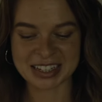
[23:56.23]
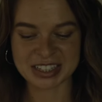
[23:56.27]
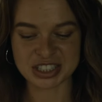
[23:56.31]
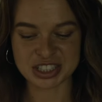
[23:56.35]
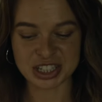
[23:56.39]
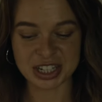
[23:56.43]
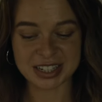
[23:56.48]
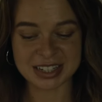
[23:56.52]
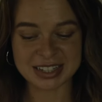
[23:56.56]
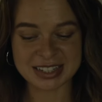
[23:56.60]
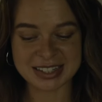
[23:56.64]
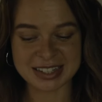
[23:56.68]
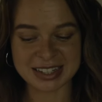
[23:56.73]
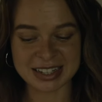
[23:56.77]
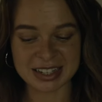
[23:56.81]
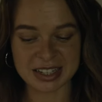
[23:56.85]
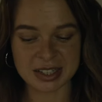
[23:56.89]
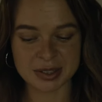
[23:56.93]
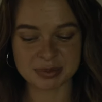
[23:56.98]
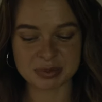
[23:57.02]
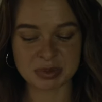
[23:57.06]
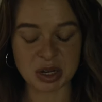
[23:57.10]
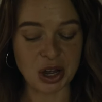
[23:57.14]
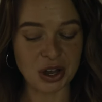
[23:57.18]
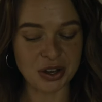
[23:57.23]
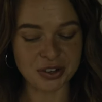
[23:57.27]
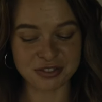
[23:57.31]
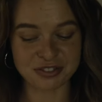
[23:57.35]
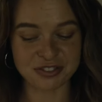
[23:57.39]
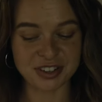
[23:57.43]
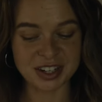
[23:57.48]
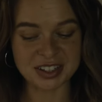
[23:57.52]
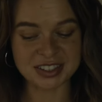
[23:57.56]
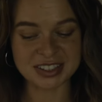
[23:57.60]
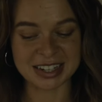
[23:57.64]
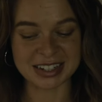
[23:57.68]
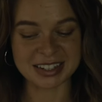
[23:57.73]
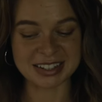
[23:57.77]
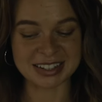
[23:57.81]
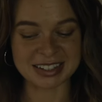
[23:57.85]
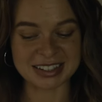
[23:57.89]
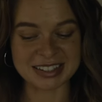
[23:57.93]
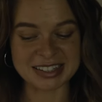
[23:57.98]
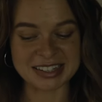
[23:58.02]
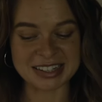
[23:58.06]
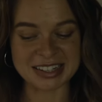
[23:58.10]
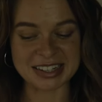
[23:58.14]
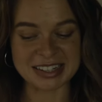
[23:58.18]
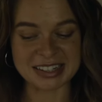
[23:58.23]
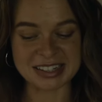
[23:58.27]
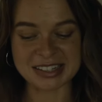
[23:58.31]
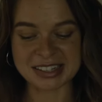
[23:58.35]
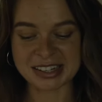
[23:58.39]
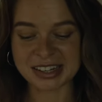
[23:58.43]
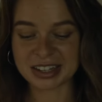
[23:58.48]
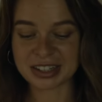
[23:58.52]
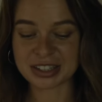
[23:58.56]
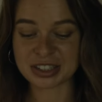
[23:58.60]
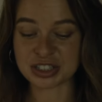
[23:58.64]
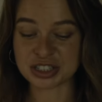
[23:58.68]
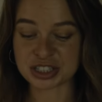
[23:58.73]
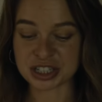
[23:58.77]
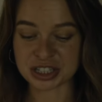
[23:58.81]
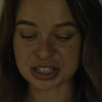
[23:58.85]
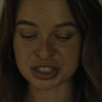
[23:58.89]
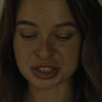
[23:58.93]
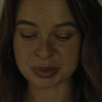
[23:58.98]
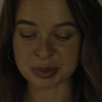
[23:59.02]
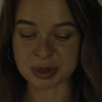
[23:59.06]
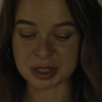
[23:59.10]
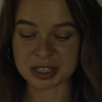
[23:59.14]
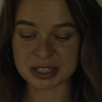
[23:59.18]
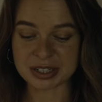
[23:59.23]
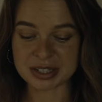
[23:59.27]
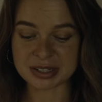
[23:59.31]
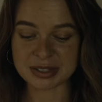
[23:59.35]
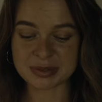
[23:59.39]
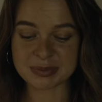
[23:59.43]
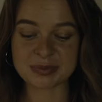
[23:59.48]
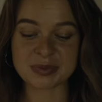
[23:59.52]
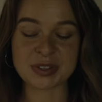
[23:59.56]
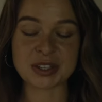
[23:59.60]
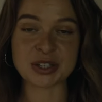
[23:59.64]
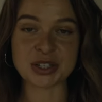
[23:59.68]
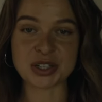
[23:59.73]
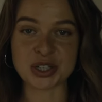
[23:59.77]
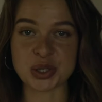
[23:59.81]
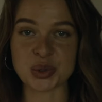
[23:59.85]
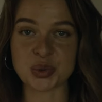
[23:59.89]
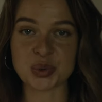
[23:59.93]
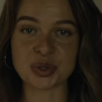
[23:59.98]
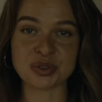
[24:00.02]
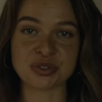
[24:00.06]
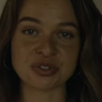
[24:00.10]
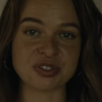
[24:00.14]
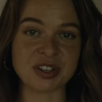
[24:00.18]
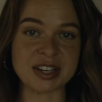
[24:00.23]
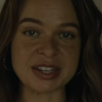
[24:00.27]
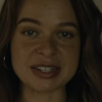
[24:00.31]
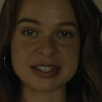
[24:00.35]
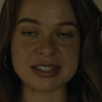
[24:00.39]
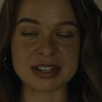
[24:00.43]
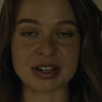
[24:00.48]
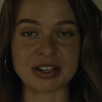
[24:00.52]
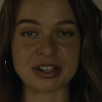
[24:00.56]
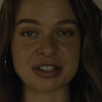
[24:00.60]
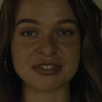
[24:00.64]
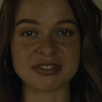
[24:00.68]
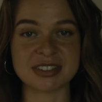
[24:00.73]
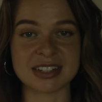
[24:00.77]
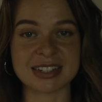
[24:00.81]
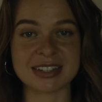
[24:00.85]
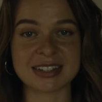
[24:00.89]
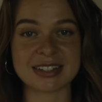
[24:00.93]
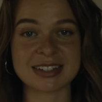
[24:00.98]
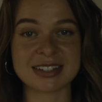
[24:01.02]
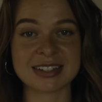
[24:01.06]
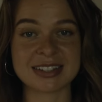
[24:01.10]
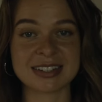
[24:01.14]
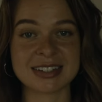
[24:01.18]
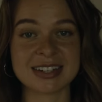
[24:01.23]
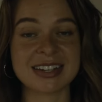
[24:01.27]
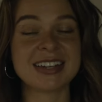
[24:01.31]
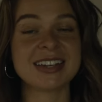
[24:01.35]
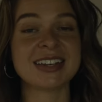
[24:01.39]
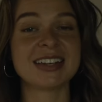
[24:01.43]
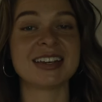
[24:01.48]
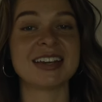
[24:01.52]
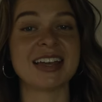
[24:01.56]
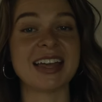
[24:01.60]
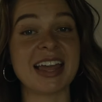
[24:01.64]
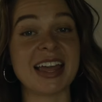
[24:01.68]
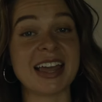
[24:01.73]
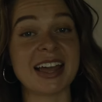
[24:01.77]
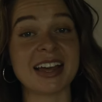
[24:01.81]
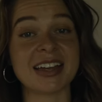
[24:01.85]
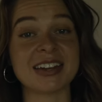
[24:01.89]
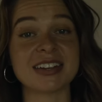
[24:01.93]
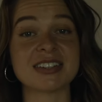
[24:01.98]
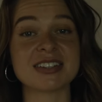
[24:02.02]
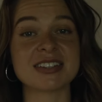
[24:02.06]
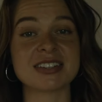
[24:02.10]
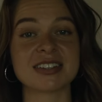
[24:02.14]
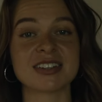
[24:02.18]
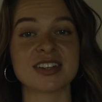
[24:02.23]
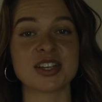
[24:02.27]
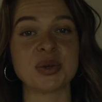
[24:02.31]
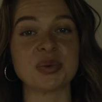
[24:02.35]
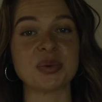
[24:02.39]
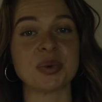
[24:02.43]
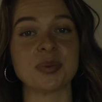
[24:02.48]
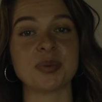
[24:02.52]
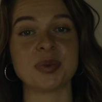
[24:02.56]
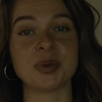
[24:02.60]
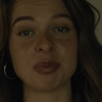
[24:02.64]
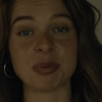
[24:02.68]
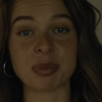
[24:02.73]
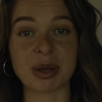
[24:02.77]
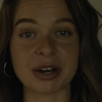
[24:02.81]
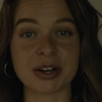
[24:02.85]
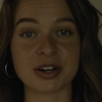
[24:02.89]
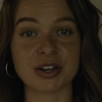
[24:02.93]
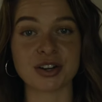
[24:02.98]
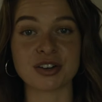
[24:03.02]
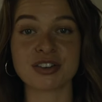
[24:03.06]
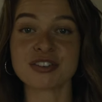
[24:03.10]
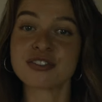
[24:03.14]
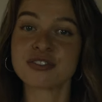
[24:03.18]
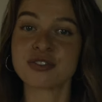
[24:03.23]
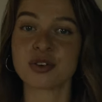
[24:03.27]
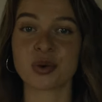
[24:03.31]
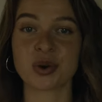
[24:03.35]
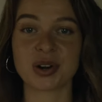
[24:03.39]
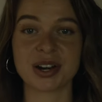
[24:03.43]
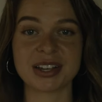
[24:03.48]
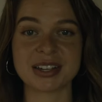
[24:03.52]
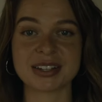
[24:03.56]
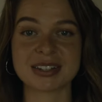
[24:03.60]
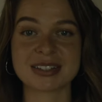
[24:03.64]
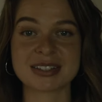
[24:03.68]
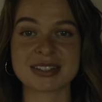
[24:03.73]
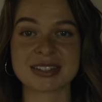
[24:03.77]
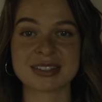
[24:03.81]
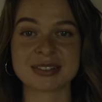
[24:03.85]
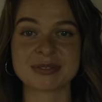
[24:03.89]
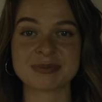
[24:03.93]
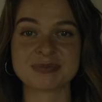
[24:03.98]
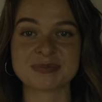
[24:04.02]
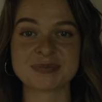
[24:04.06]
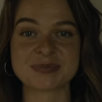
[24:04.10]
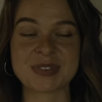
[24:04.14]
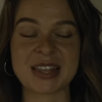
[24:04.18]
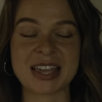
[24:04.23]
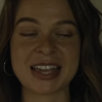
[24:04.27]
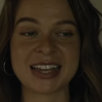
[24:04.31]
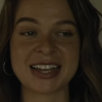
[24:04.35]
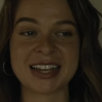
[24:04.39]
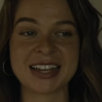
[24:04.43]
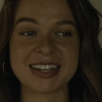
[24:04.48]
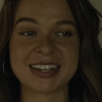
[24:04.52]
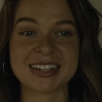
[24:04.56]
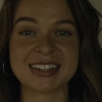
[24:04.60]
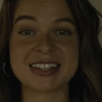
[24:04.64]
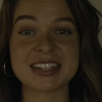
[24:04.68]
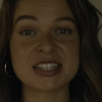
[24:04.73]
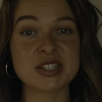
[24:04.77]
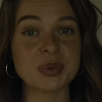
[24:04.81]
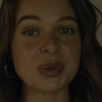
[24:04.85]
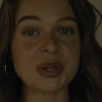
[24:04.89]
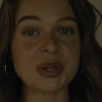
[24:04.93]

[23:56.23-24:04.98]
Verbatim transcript: jealousy, unfair tendencies, judgment. You will face all of it. And you will be better for it. This